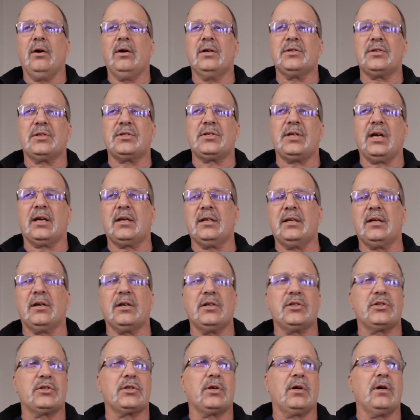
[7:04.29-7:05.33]
as a
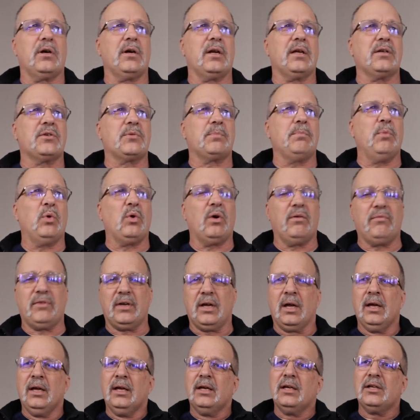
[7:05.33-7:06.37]
secondary shirt, as more of a
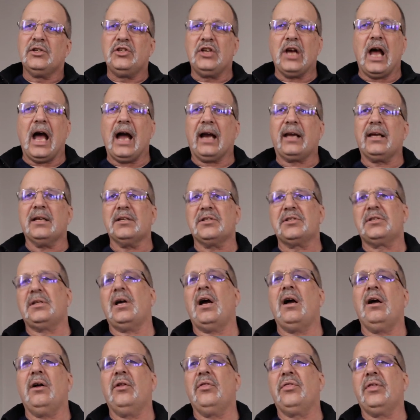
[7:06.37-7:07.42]
jacket
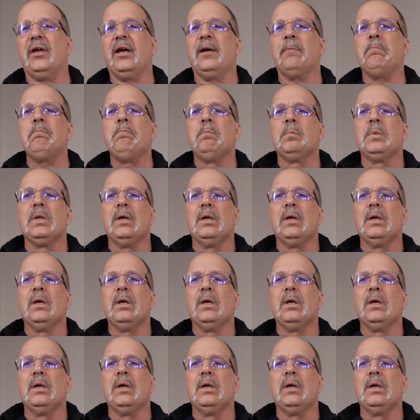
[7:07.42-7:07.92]
style thing.